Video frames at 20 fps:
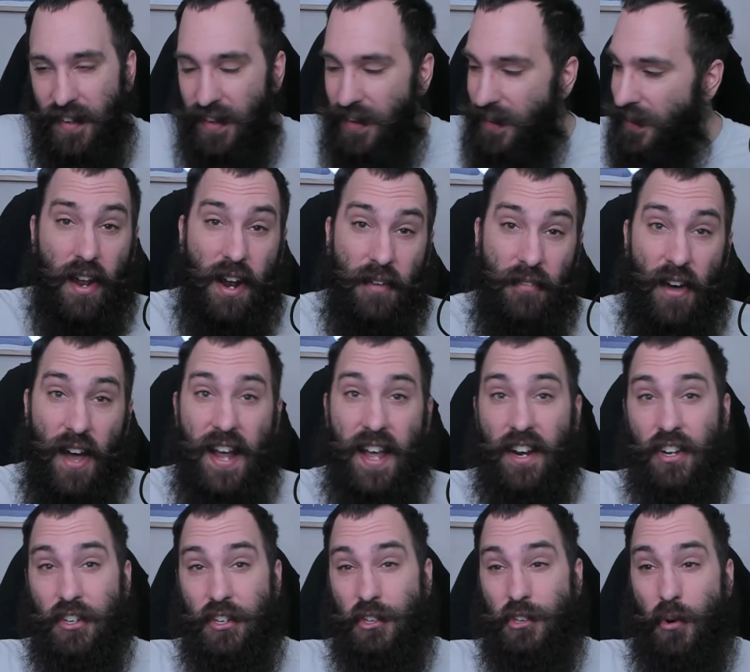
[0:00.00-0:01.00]
I know that if I
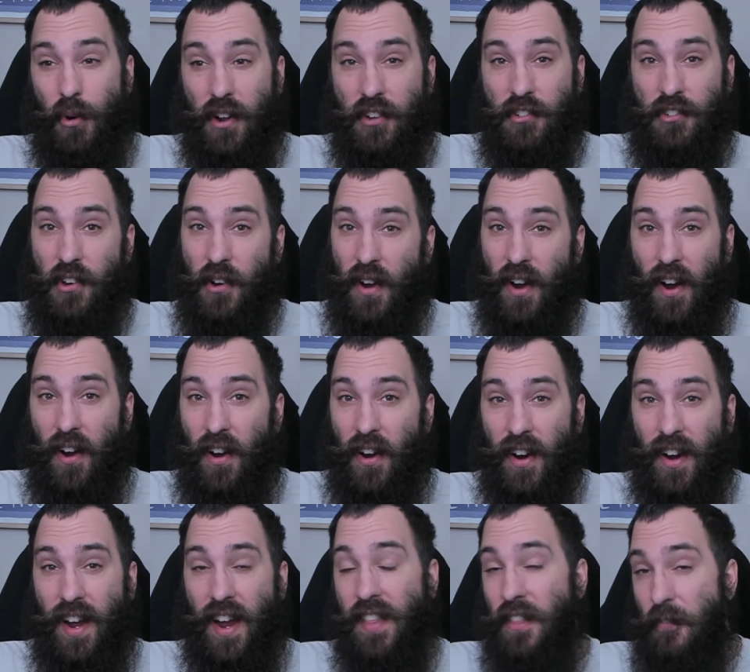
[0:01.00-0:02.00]
get a shortage during a
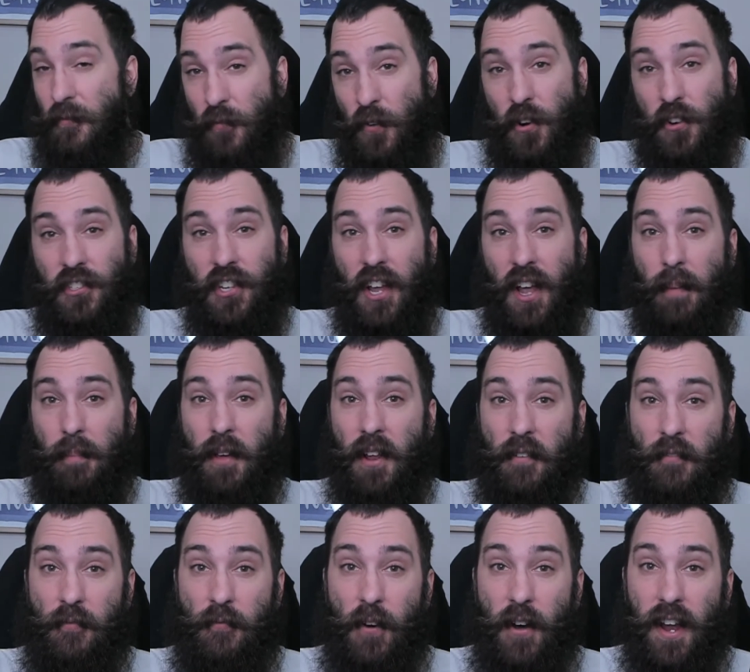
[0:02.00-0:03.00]
hurricane, the first thing I'm
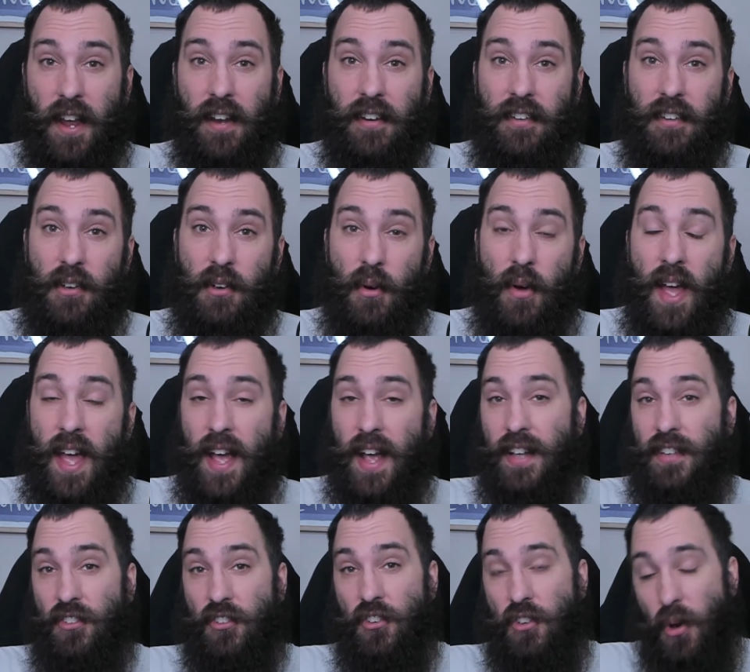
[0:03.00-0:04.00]
gonna fucking do
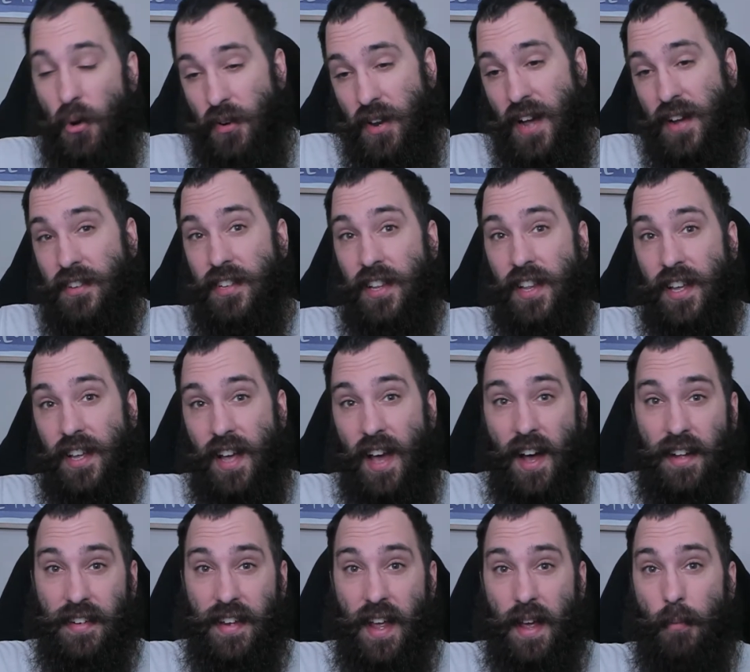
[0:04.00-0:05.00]
is go down to the
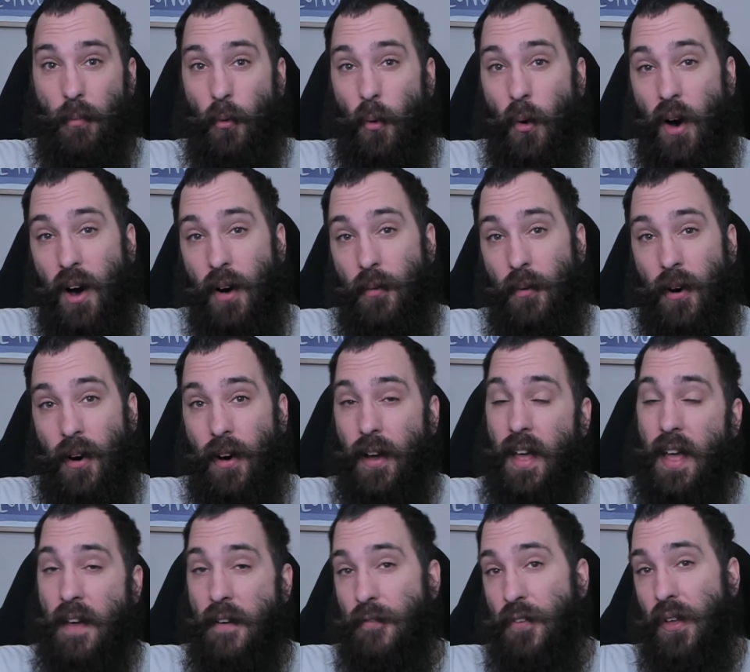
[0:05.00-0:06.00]
goddamn
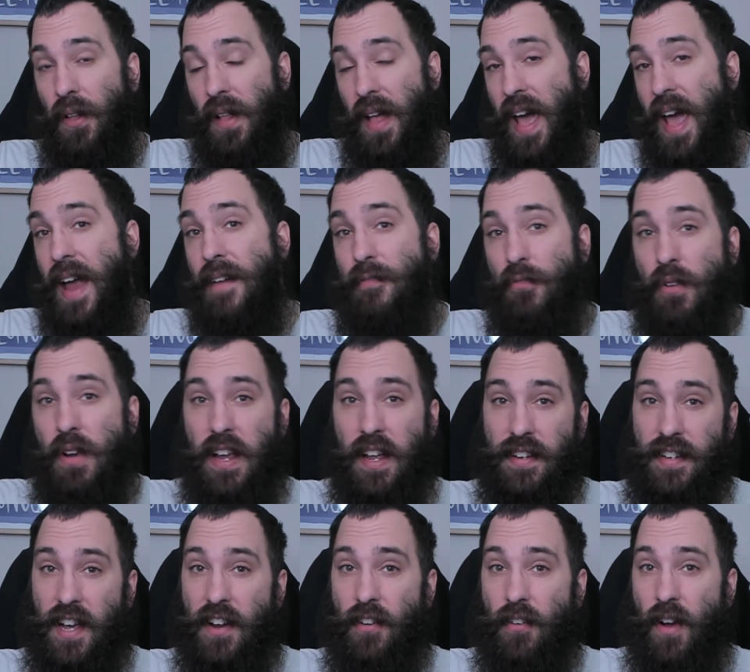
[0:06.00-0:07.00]
Wawa, fill every
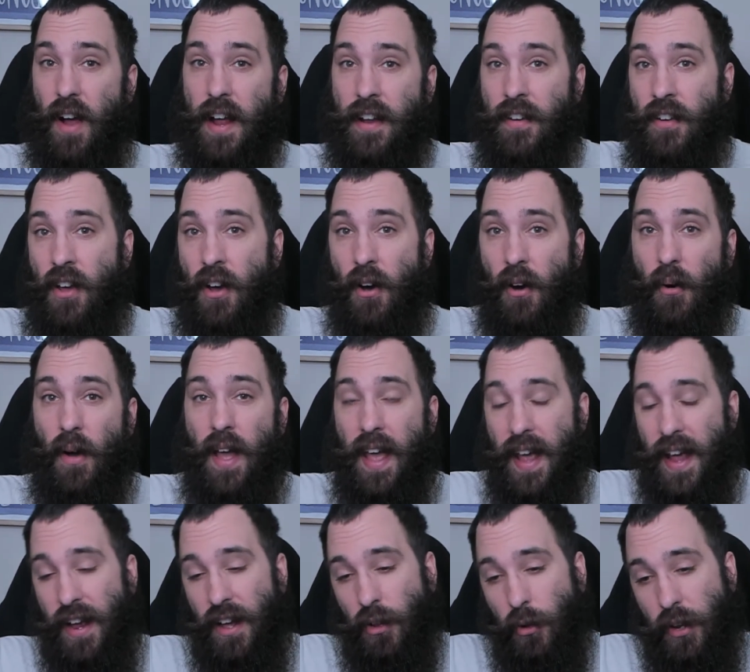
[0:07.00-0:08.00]
container I know,
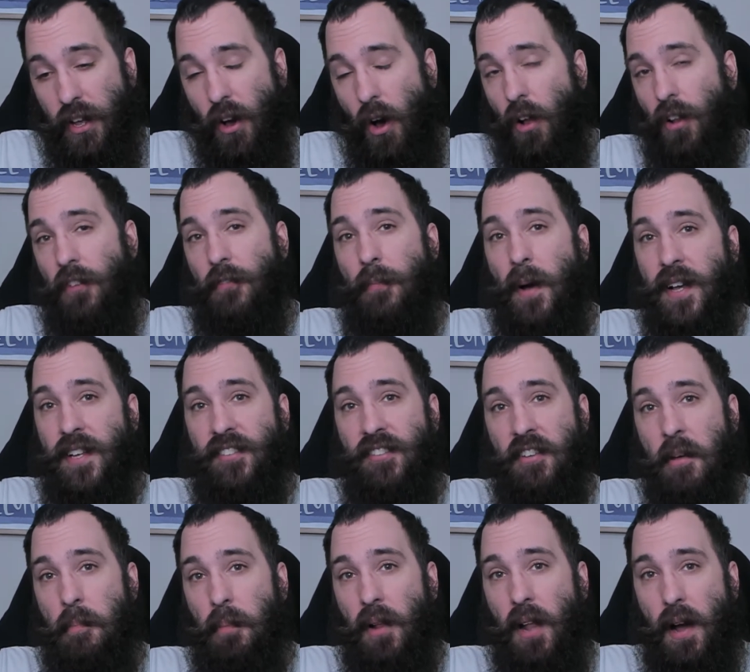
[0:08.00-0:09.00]
including all of my
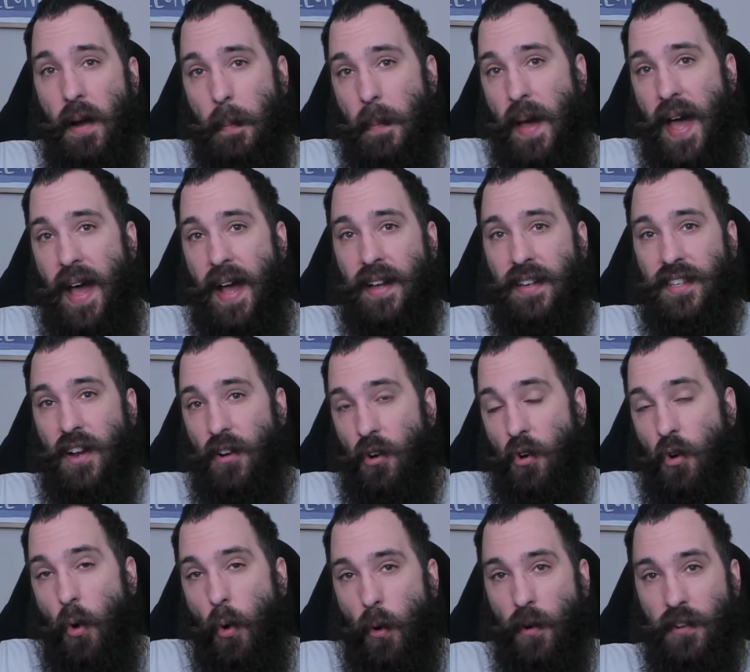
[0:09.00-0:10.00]
Ziploc bags that
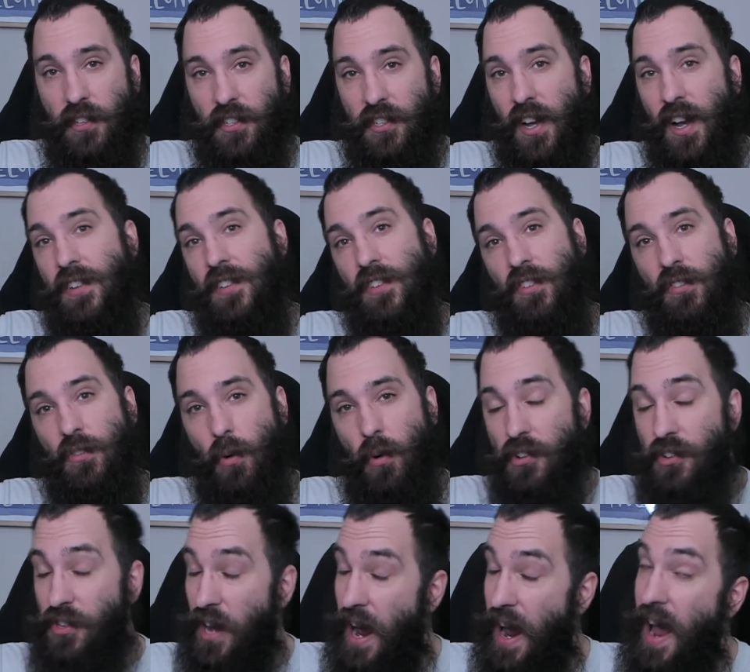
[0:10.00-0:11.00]
are quart-sized
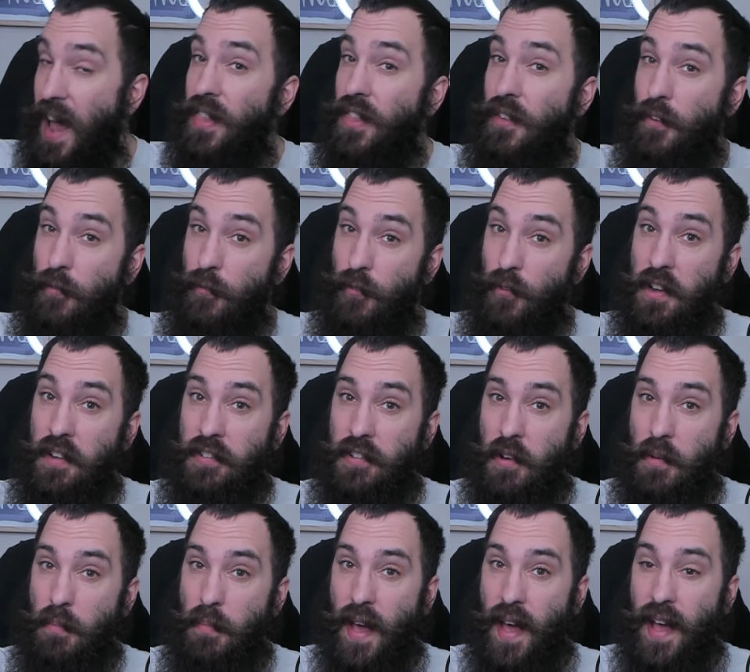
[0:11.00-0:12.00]
storage and the
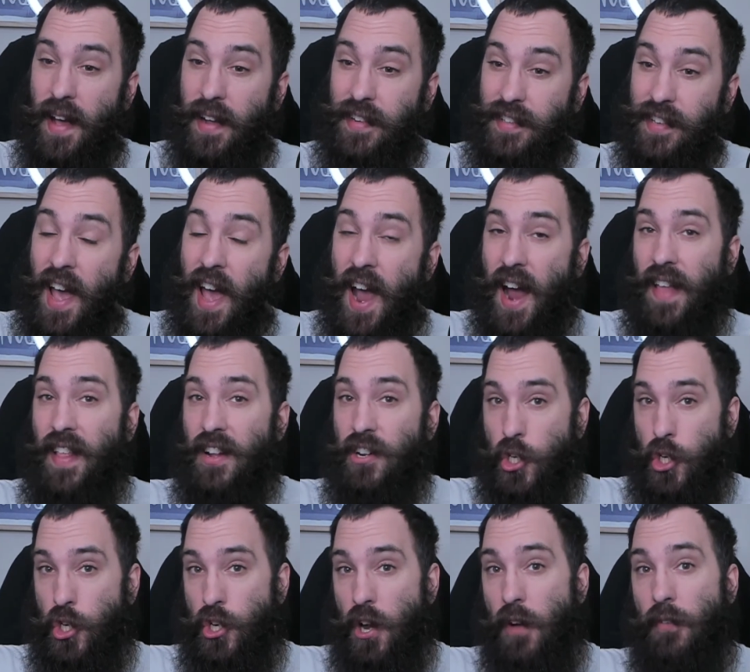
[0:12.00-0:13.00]
freezer bags, and then
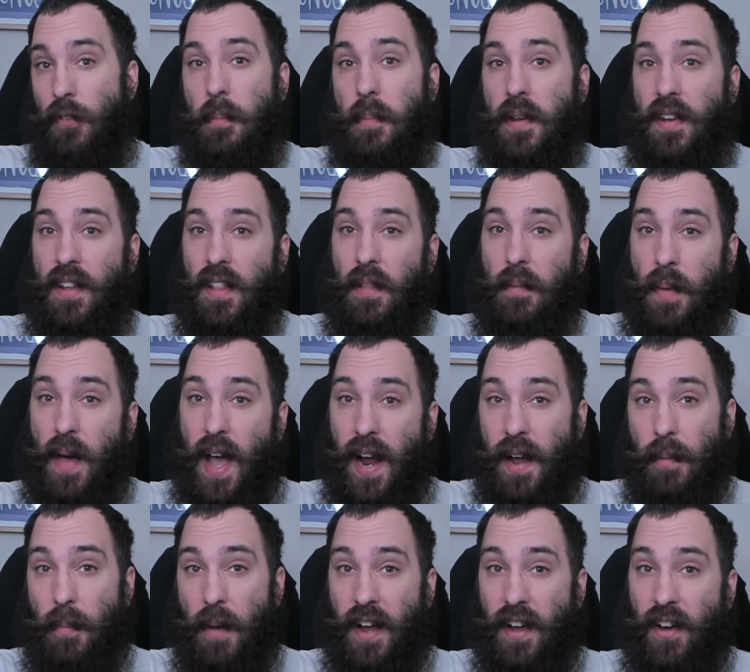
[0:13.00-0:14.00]
shove them into the
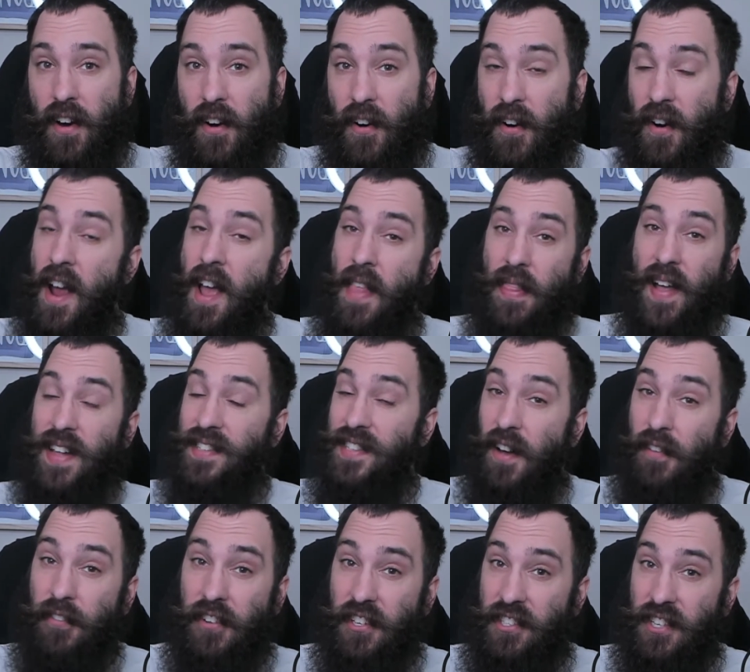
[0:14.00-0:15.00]
back of my car. That's
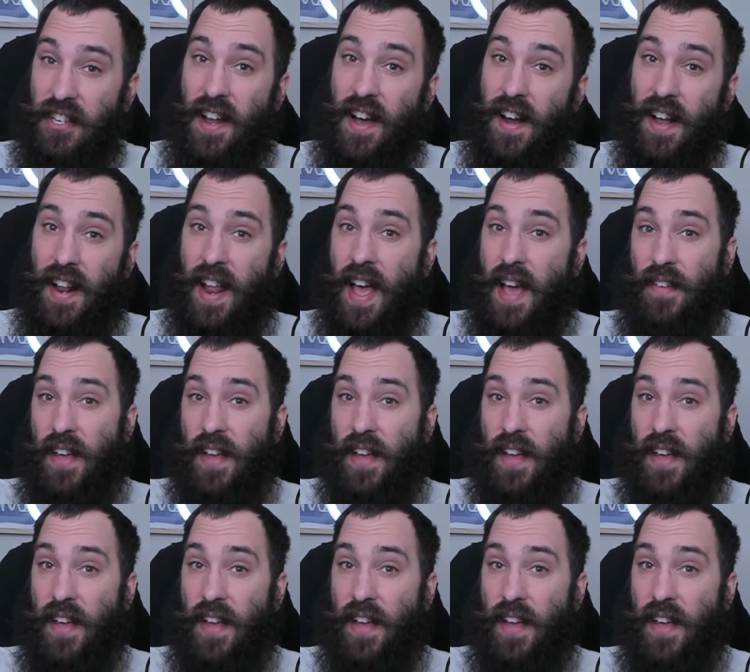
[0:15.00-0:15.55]
obviously not